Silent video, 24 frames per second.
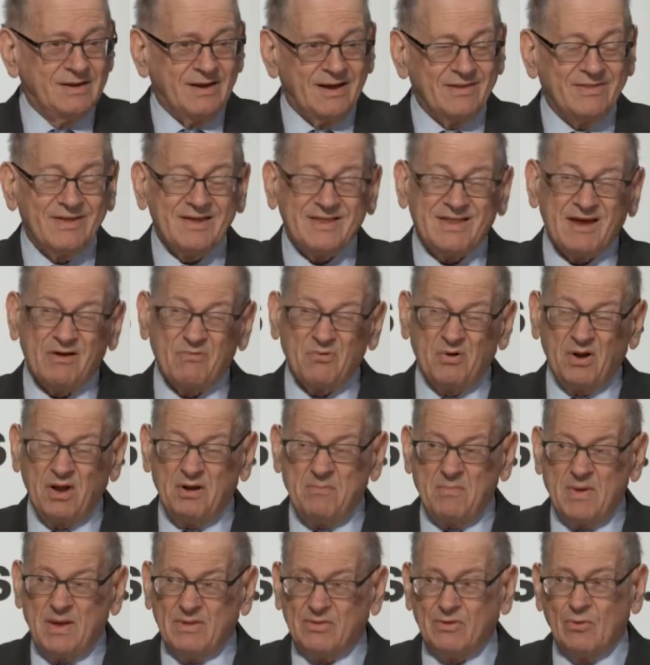I think they really
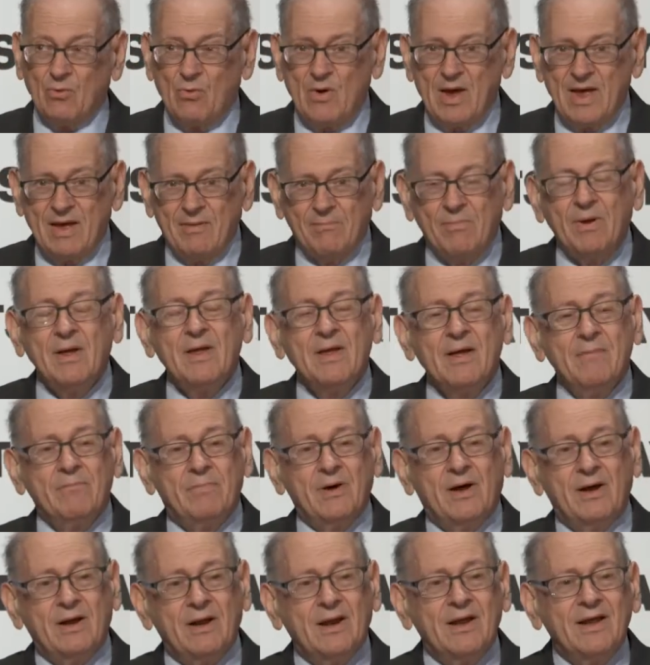meant the web,
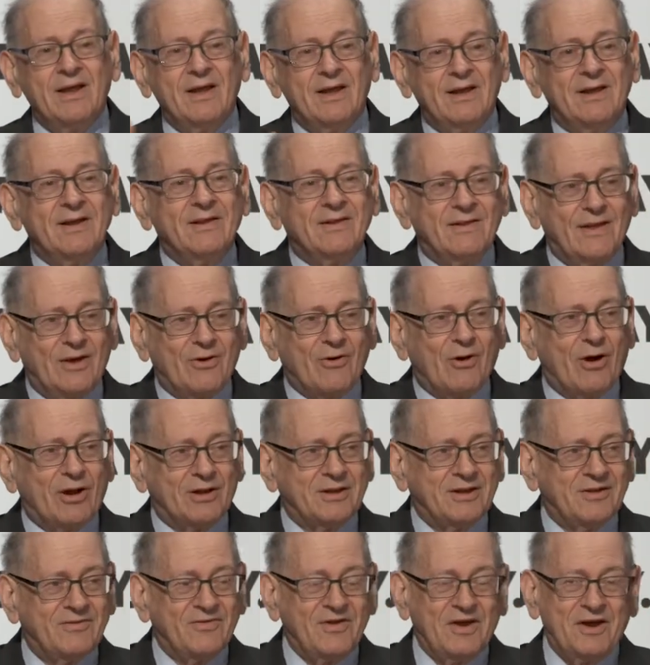but they
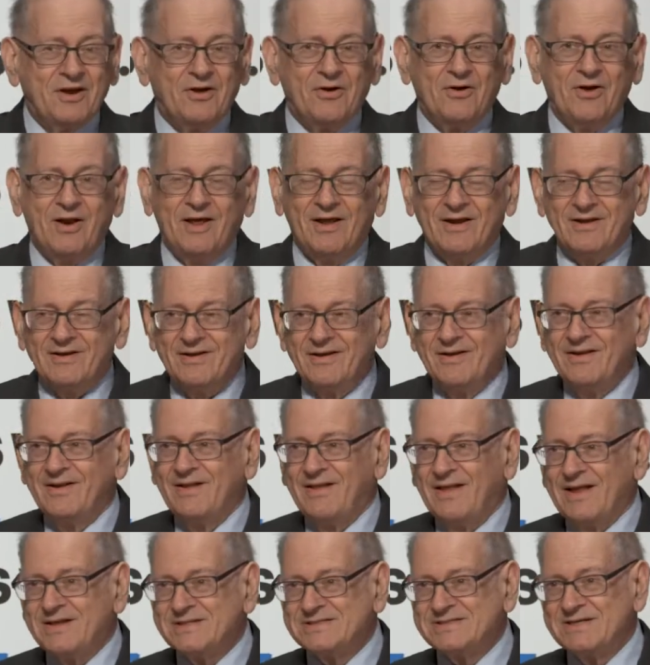called it the internet,
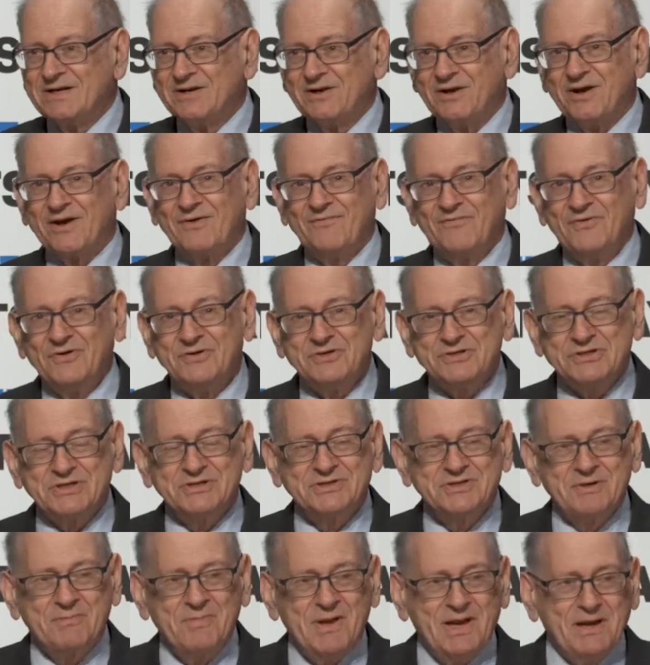and that's still a confusion
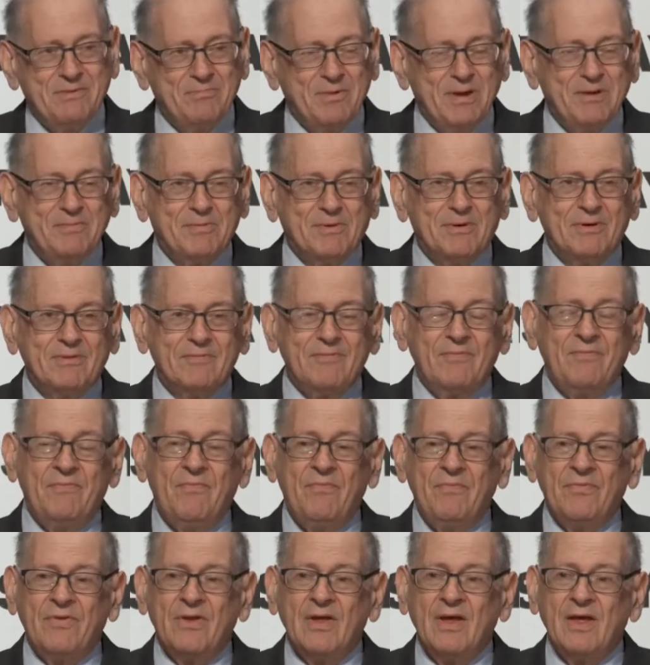to many people.
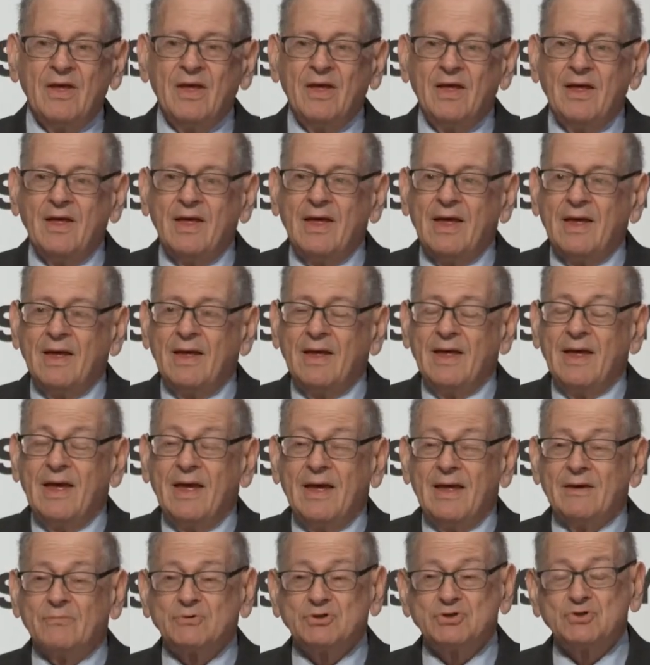
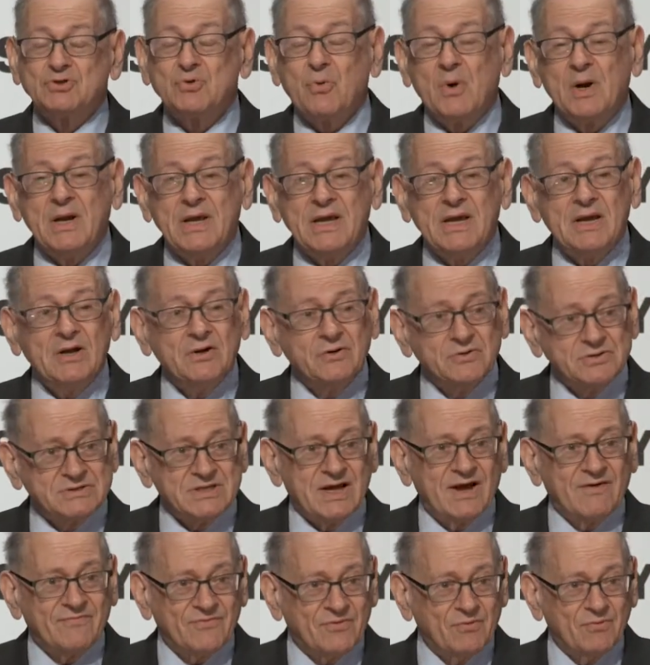It was 20 years
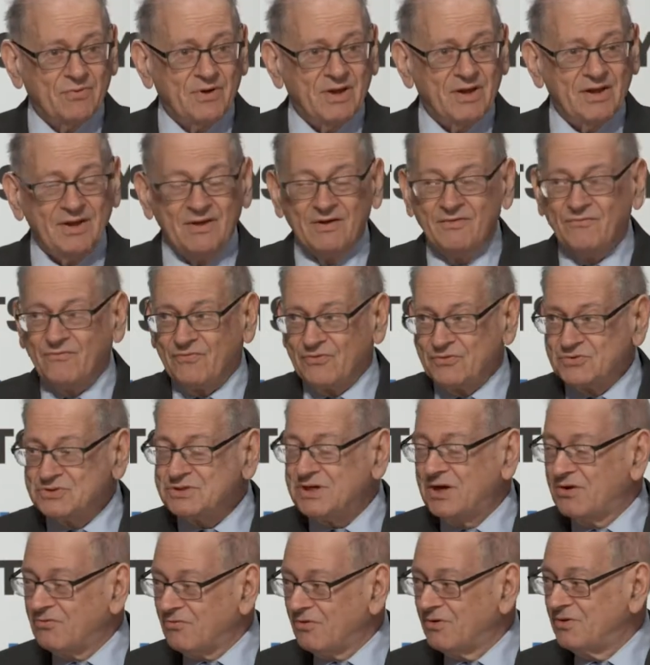after we first
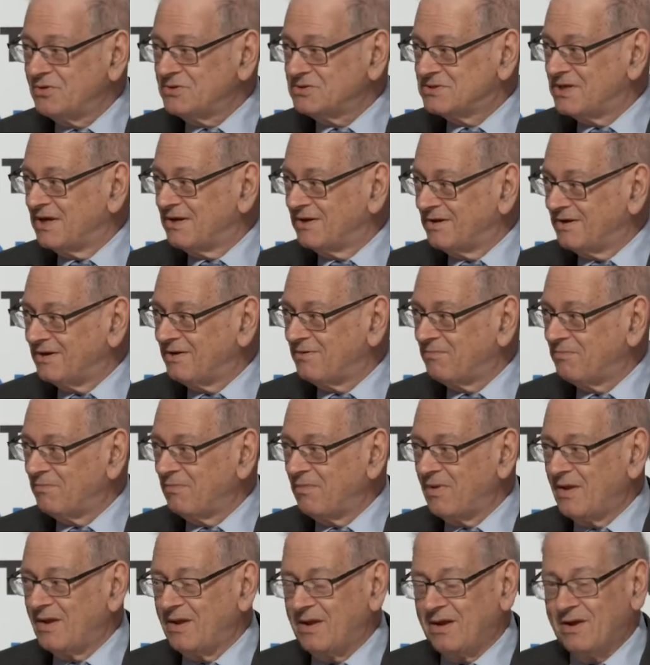introduced it in
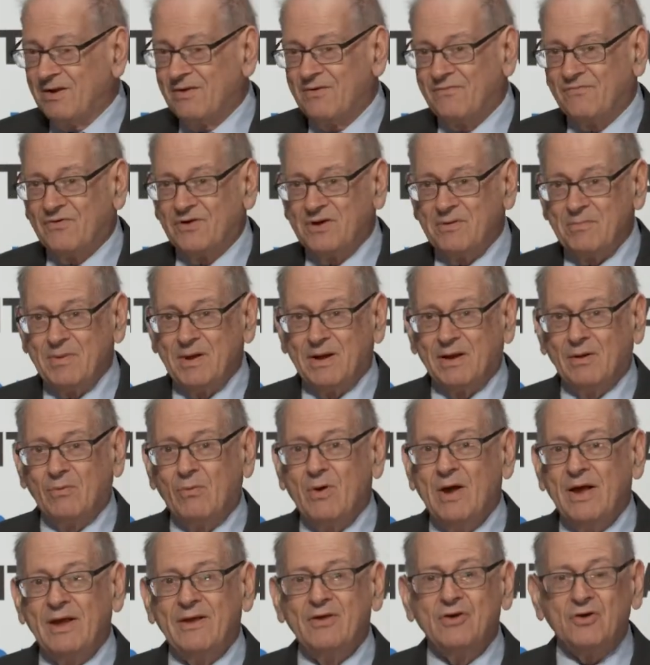a fundamental
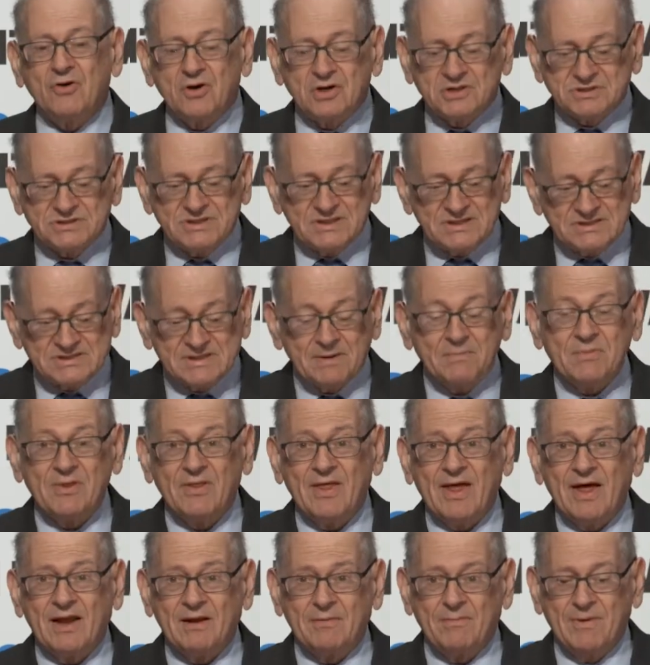way. You're going to see some of
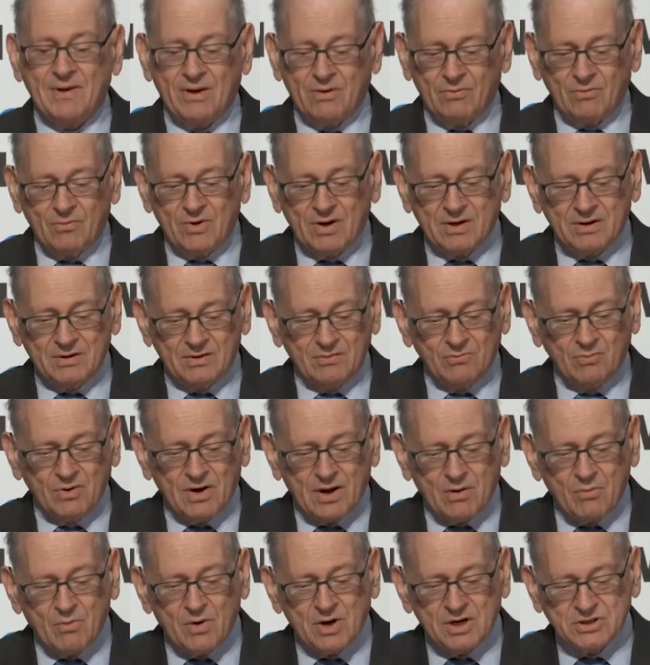that about what
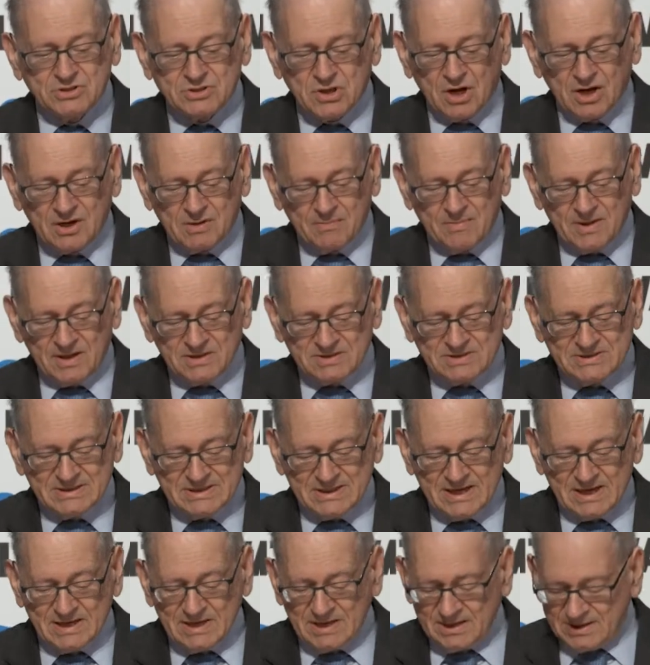I want to talk about
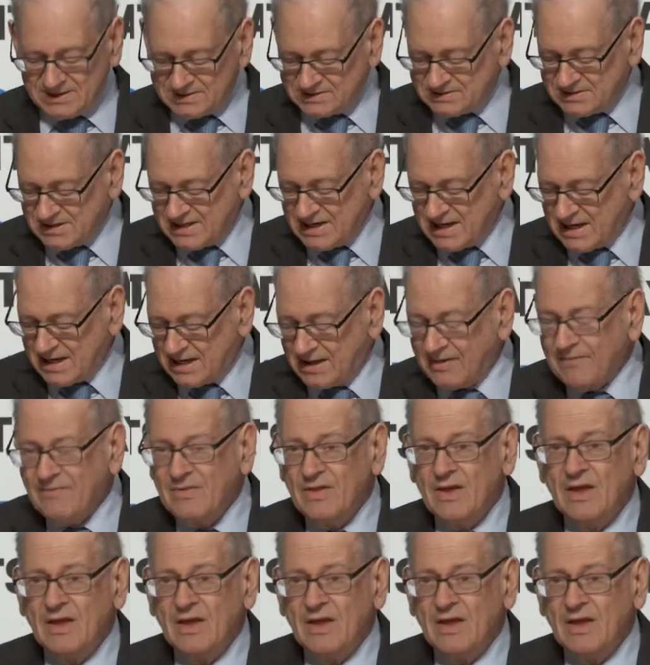today.